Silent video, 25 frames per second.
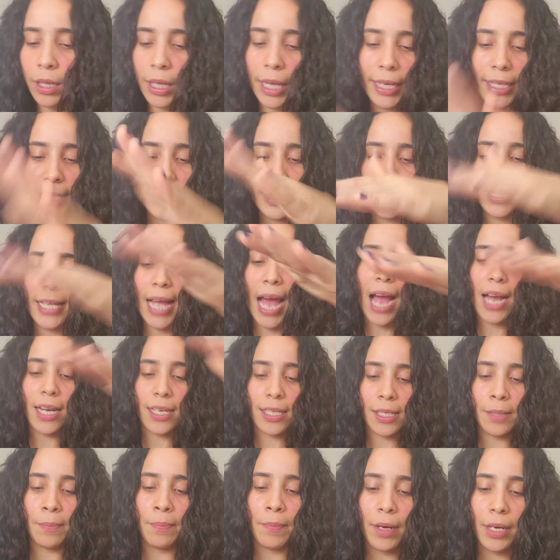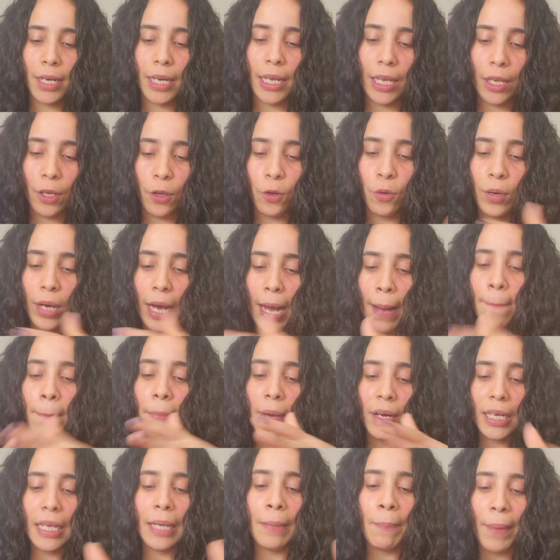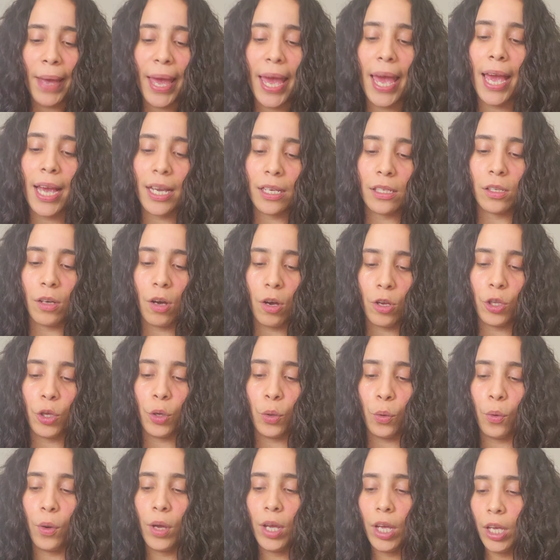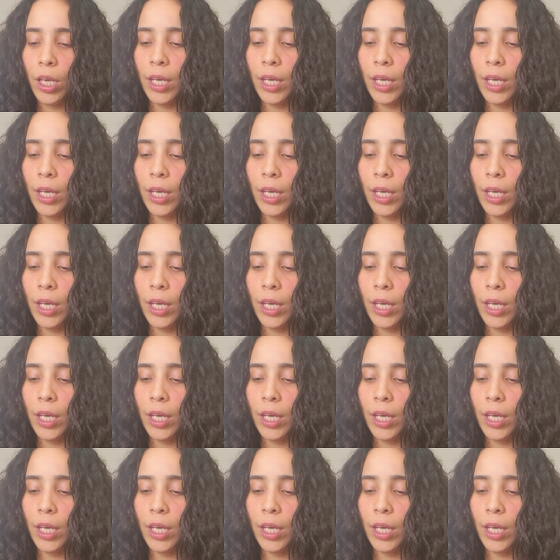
like stacks of money. You got money bags on you.